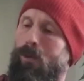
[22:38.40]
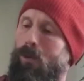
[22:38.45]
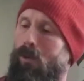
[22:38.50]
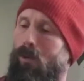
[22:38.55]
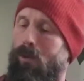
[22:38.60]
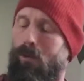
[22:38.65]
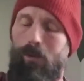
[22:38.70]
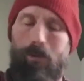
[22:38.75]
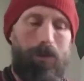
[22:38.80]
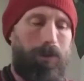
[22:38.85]

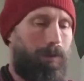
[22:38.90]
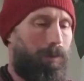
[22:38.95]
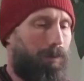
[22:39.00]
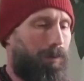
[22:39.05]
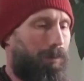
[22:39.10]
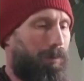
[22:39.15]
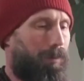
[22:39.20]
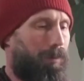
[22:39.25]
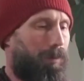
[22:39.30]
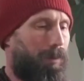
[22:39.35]
cool
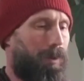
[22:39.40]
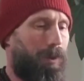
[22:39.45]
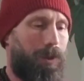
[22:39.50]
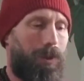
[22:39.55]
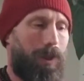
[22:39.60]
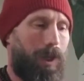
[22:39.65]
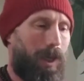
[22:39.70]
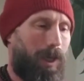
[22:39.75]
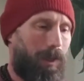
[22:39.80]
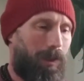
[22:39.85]

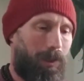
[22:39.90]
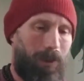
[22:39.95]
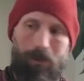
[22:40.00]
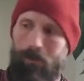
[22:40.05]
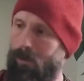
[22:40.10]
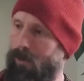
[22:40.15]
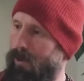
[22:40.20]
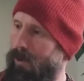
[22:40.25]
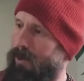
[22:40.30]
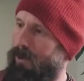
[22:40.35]

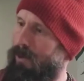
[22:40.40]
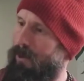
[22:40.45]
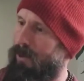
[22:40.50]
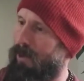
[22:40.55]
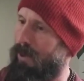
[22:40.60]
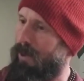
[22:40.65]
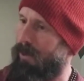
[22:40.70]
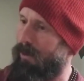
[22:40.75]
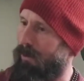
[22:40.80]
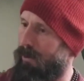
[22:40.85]
styling with this
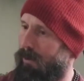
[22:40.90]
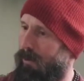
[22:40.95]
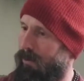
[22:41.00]
set.